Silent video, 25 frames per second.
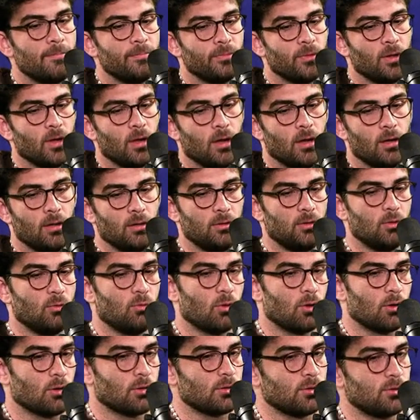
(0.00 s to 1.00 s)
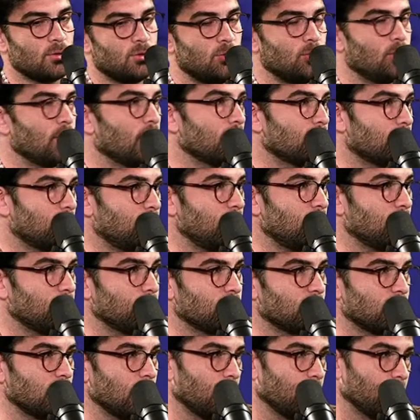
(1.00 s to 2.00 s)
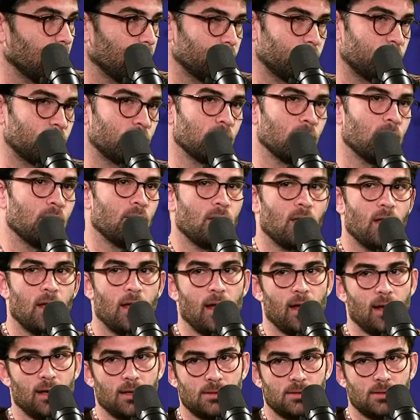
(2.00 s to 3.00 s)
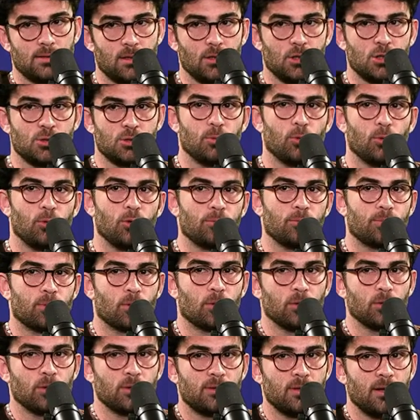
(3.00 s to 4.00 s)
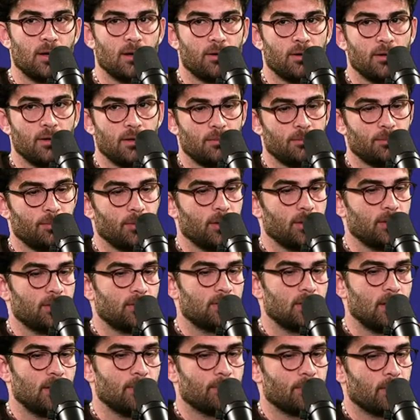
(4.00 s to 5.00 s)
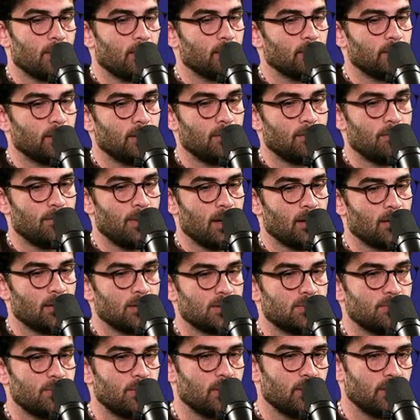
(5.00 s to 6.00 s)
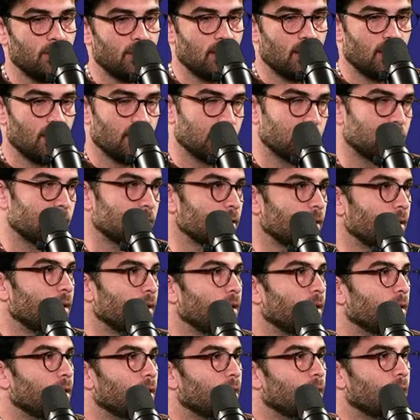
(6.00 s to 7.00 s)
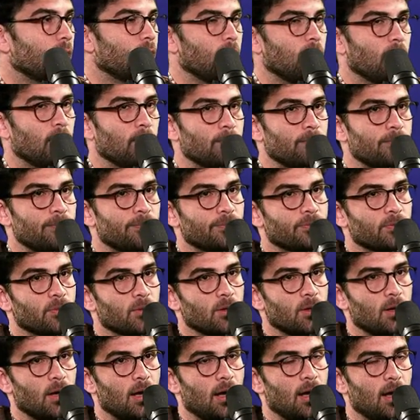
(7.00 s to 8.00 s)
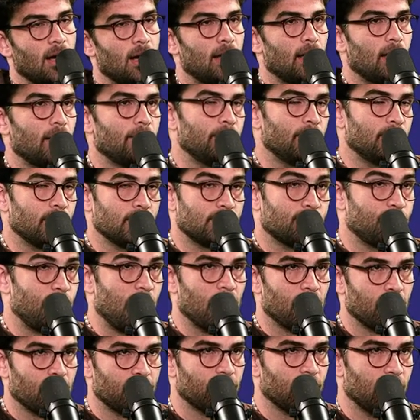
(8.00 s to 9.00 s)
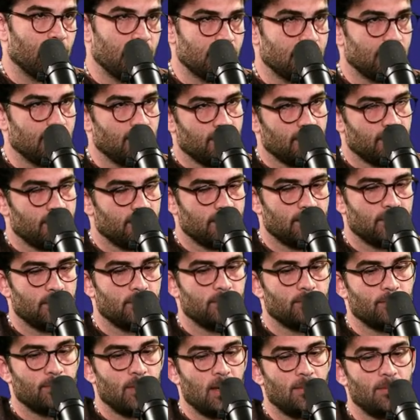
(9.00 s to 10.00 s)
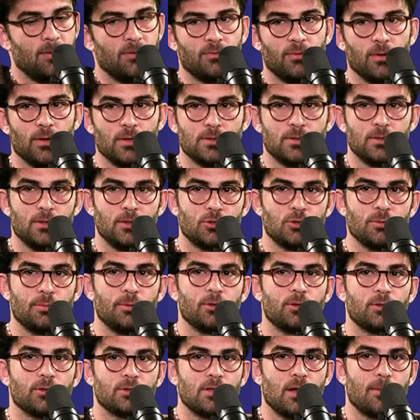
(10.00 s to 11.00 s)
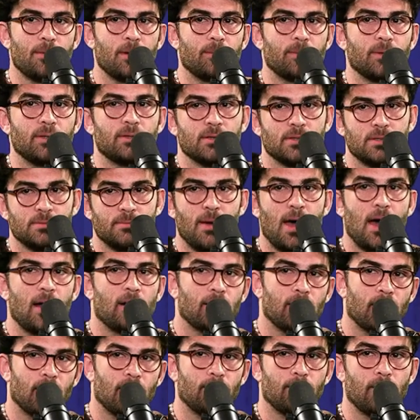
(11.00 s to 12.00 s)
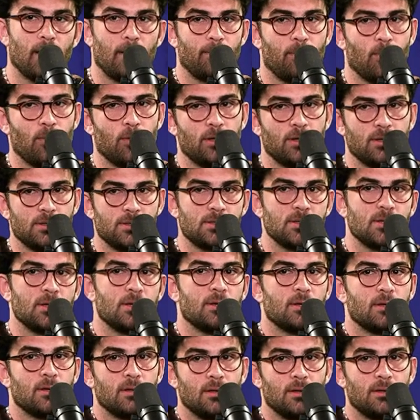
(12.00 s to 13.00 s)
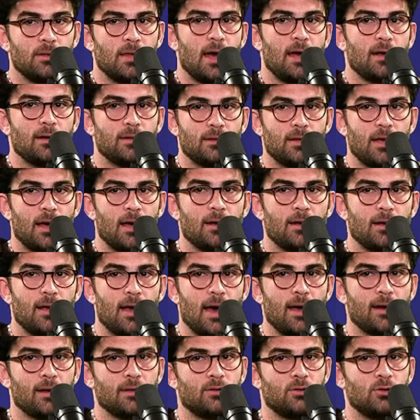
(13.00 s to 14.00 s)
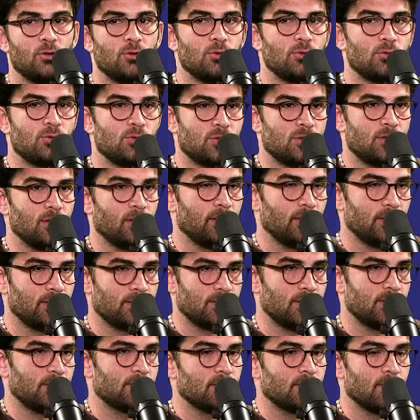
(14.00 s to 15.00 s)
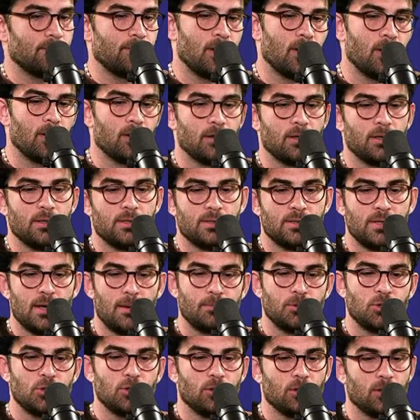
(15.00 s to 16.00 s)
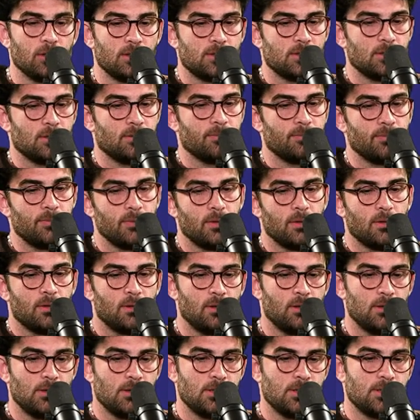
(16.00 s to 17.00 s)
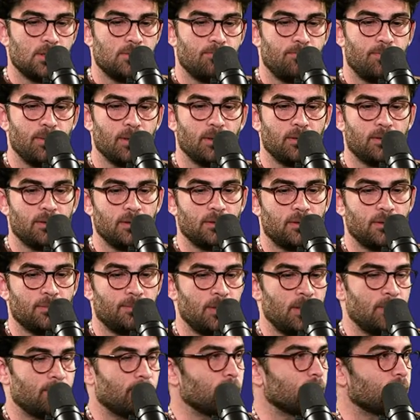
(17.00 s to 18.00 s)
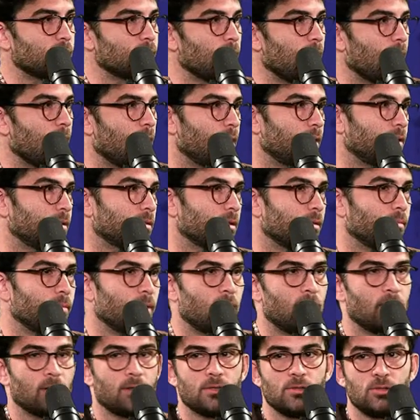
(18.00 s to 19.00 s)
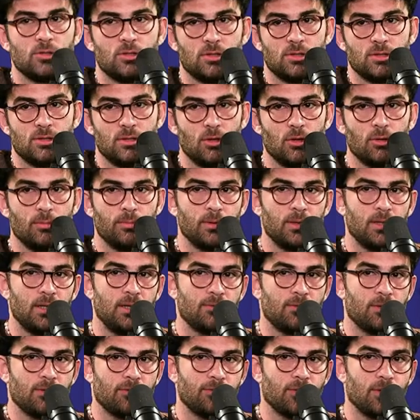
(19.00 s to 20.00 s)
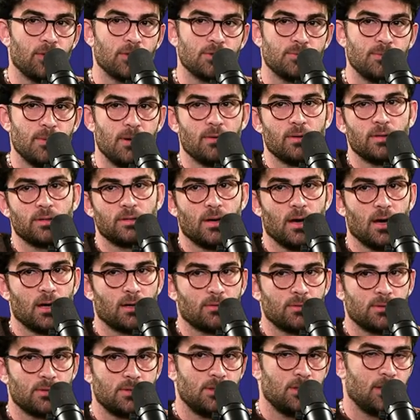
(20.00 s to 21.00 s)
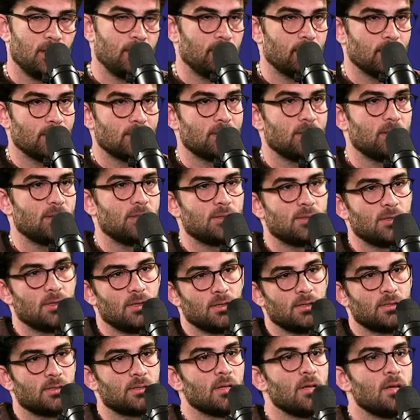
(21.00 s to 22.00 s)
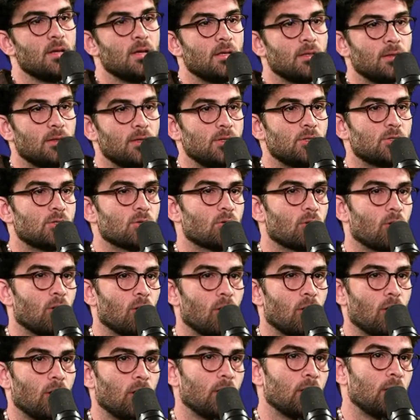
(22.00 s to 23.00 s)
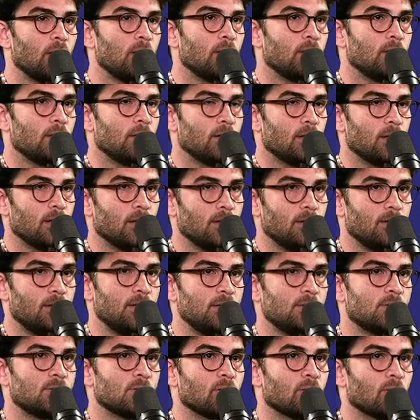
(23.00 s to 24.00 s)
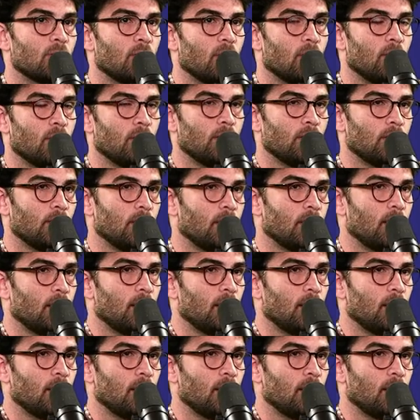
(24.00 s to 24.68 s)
the workers do not see themselves as an exploited proletariat, but temporarily embarrassed millionaires. I mean, that's paraphrased and maybe falsely attributed to this topic, but it doesn't matter. My point is that attitude still exists. American exceptionalism is built into people's minds. Americans still believe a false meritocracy that doesn't exist. These are all these are all